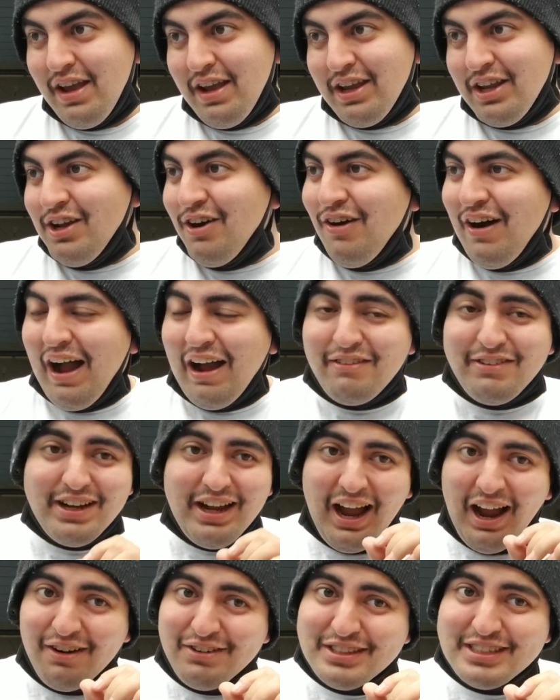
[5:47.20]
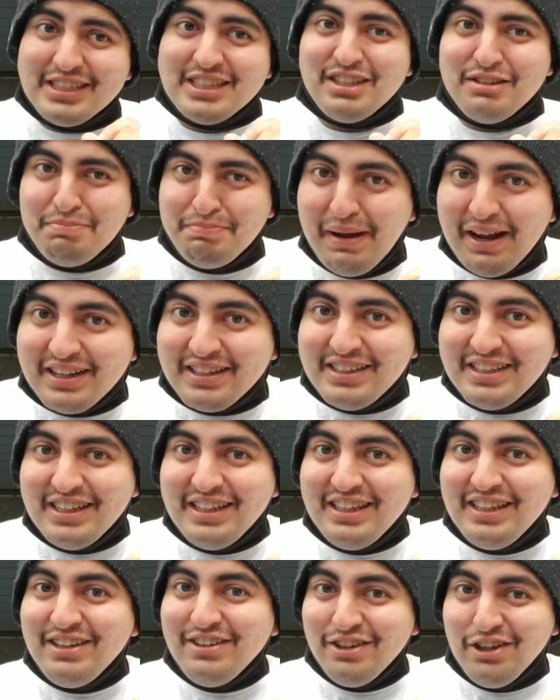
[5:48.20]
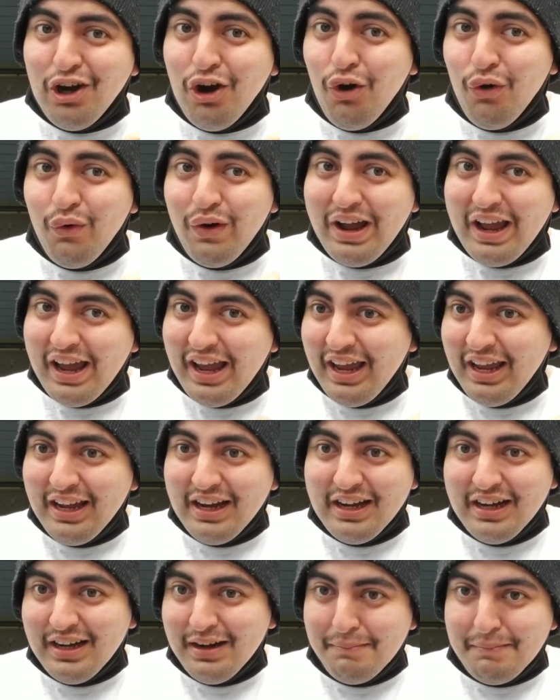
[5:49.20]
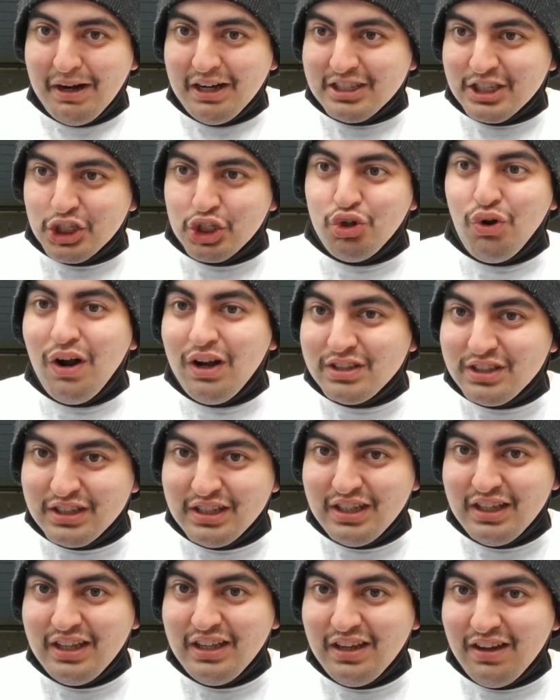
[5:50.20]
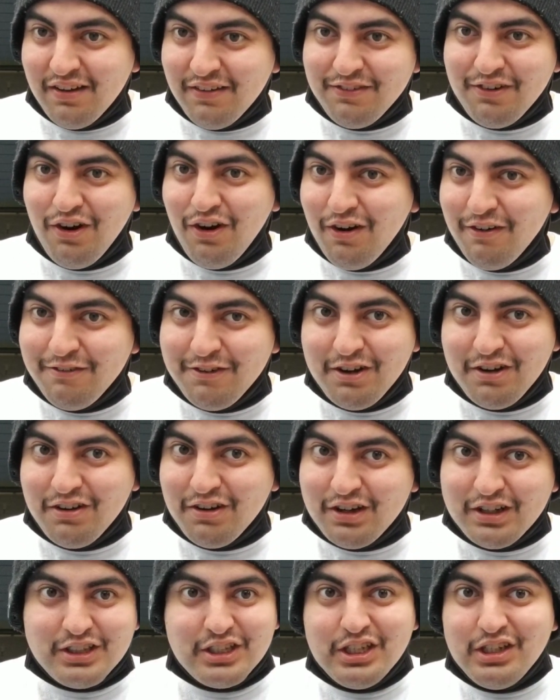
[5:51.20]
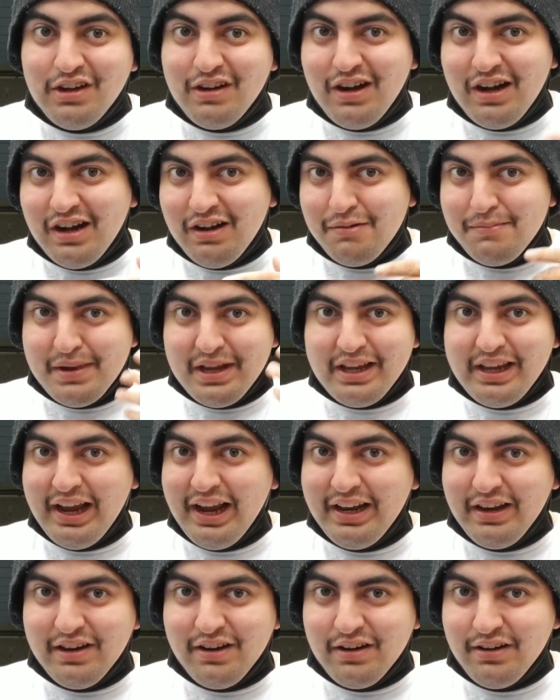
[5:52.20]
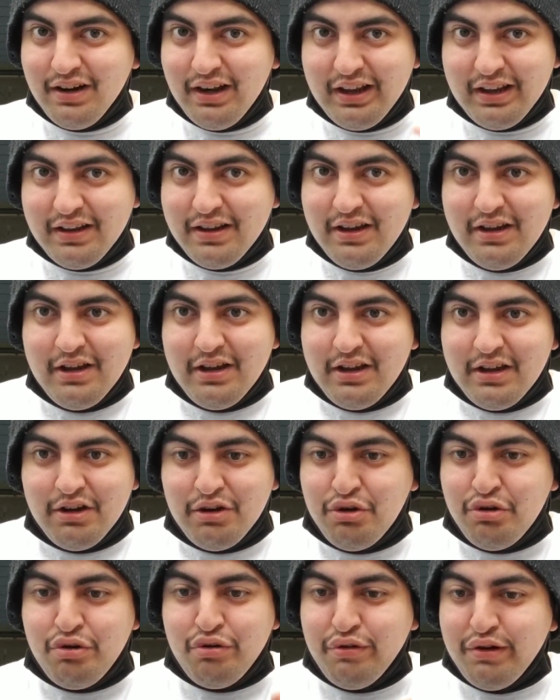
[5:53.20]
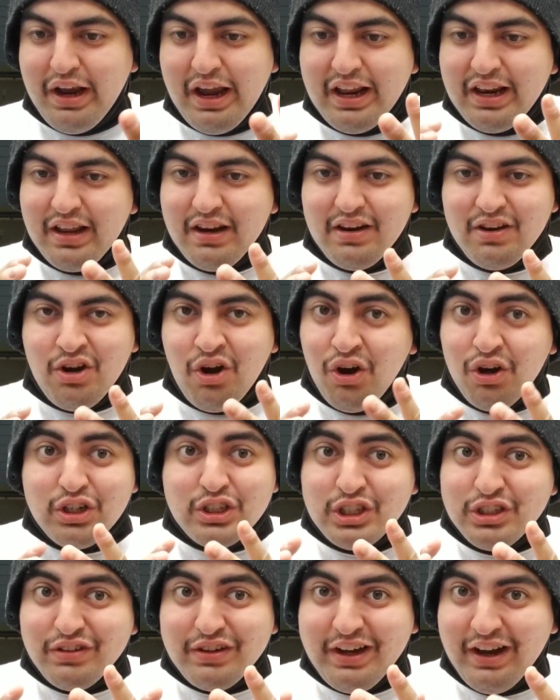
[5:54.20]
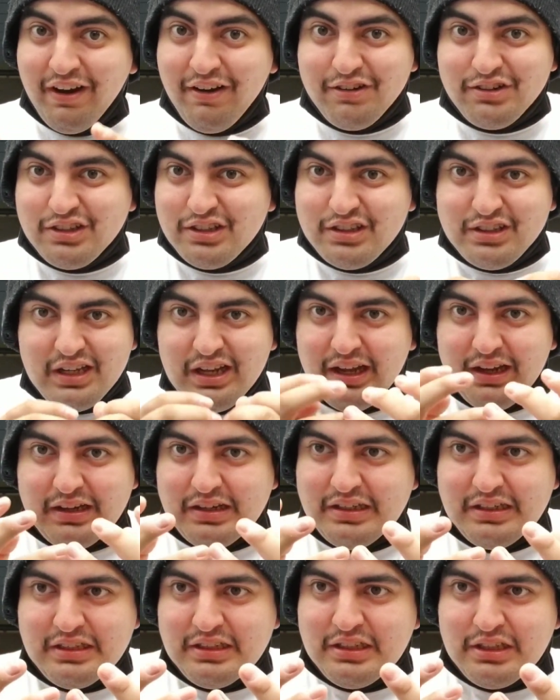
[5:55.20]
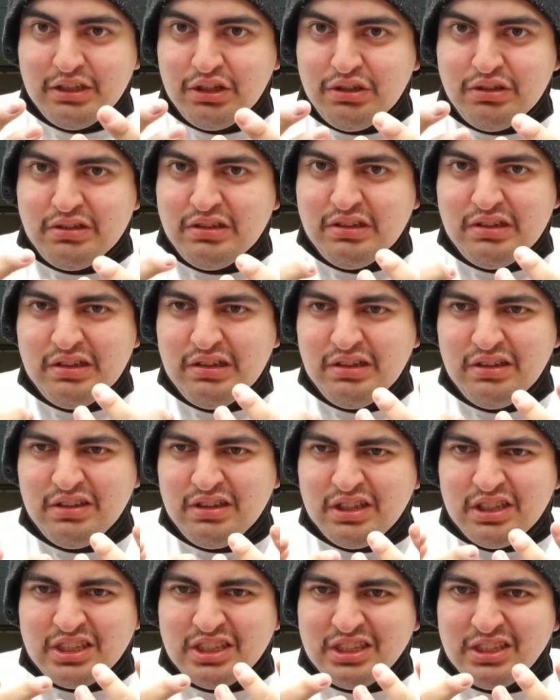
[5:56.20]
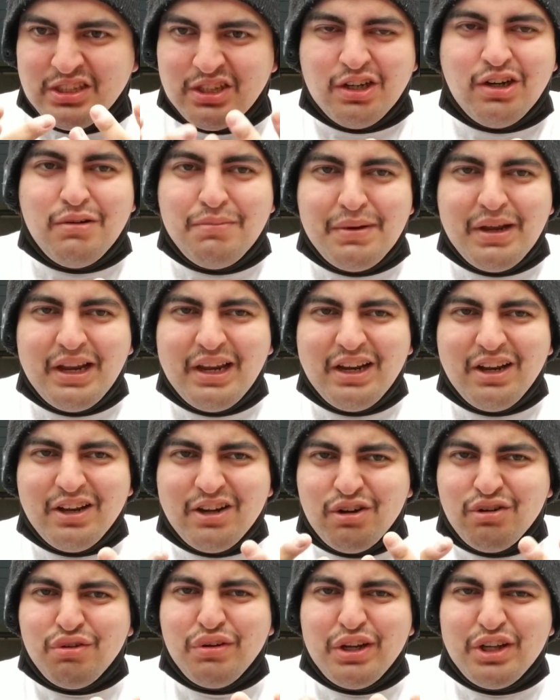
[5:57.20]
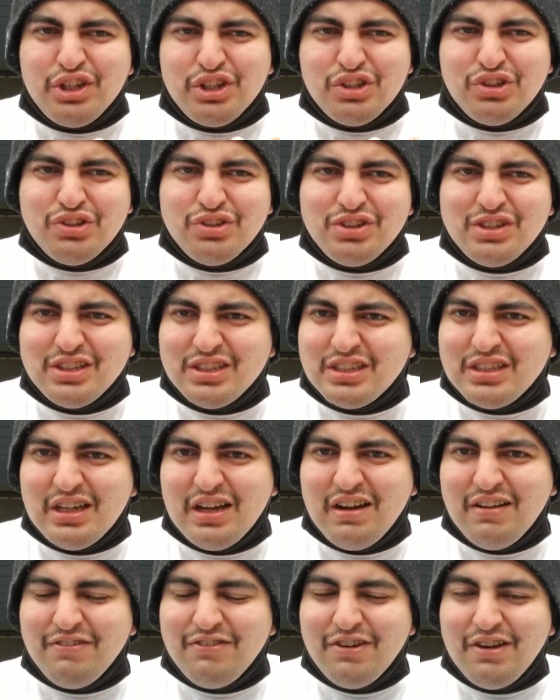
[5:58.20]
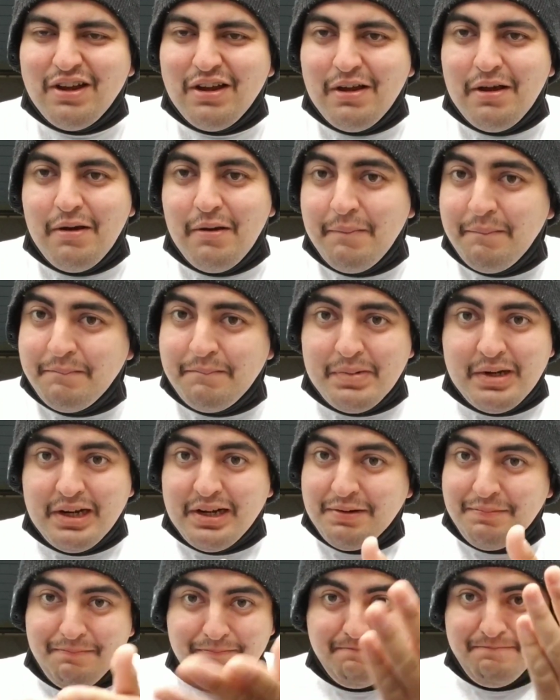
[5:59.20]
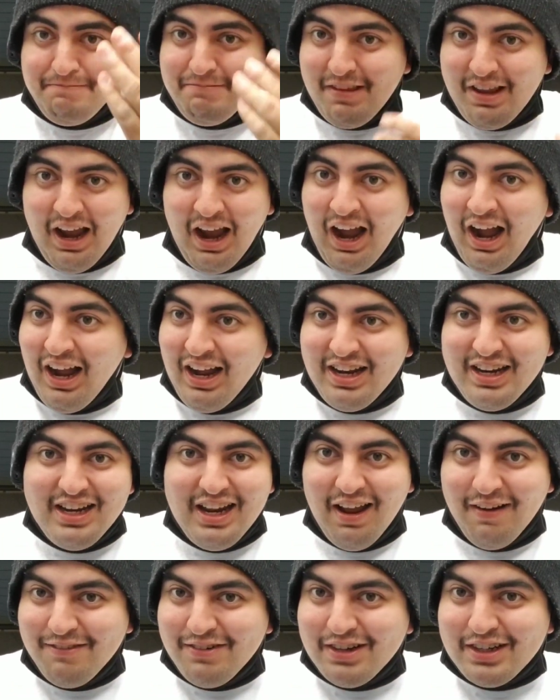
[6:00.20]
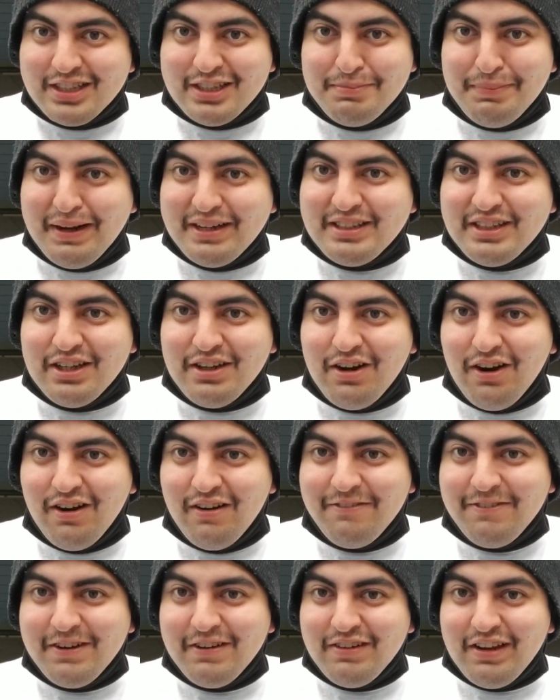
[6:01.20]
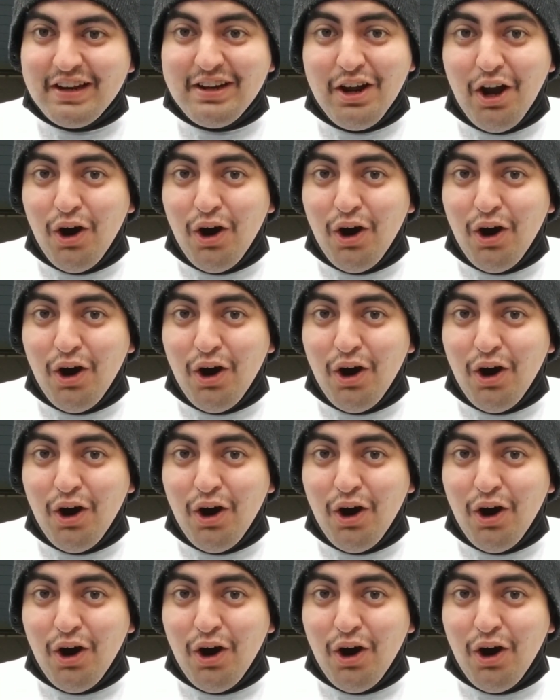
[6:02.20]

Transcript: know, I was expecting, you know, a monstrosity of Garfield, because you know how MeatCanyon, like, created cartoon characters, like, disturbing creatures and stuff, but I never expected Garfield and